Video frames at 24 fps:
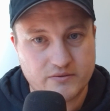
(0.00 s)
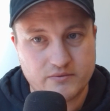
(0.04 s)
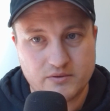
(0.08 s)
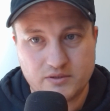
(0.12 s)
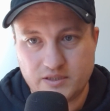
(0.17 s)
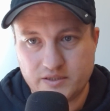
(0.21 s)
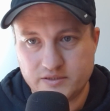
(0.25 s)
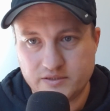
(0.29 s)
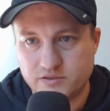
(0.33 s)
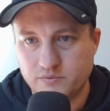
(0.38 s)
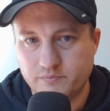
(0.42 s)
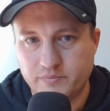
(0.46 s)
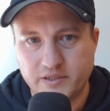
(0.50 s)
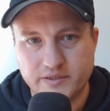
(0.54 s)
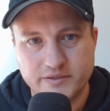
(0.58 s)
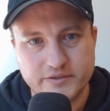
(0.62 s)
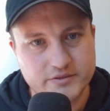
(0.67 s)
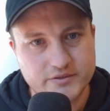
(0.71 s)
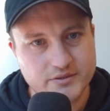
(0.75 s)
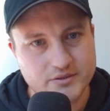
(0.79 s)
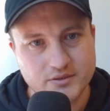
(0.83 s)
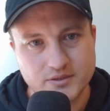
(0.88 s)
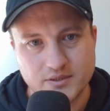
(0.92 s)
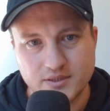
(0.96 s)
They lost their
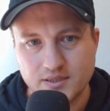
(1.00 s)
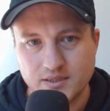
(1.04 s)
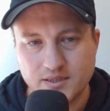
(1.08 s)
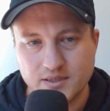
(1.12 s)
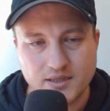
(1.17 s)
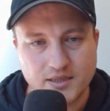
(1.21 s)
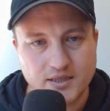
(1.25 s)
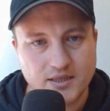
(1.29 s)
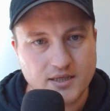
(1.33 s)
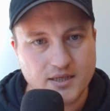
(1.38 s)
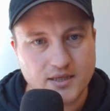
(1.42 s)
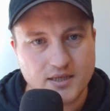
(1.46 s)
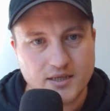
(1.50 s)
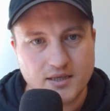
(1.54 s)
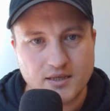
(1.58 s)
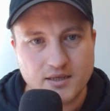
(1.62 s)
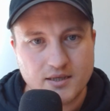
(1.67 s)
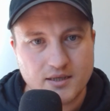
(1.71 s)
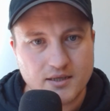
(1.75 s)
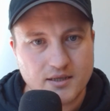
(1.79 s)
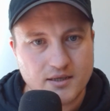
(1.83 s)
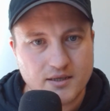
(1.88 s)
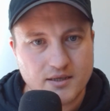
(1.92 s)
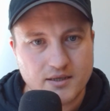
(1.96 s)
pension.
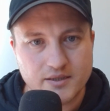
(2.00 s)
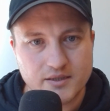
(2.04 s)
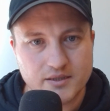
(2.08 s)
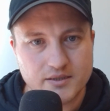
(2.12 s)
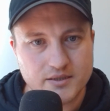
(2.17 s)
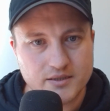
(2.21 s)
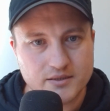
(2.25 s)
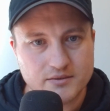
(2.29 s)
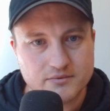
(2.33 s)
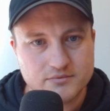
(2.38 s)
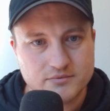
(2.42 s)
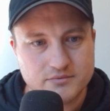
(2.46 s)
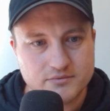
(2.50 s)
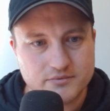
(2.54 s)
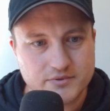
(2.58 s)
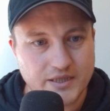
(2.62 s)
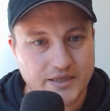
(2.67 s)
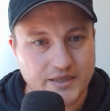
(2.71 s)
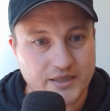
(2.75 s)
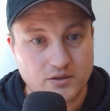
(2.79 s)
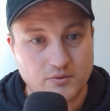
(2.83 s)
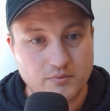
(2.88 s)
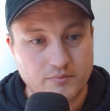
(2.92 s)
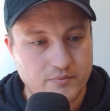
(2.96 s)
You know, they
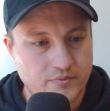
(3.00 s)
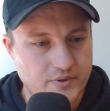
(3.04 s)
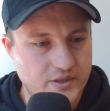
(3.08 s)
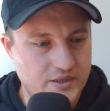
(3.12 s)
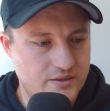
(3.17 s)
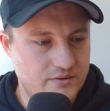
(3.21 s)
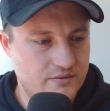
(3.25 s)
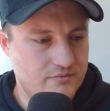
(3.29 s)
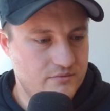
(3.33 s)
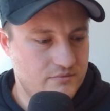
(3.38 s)
don't, but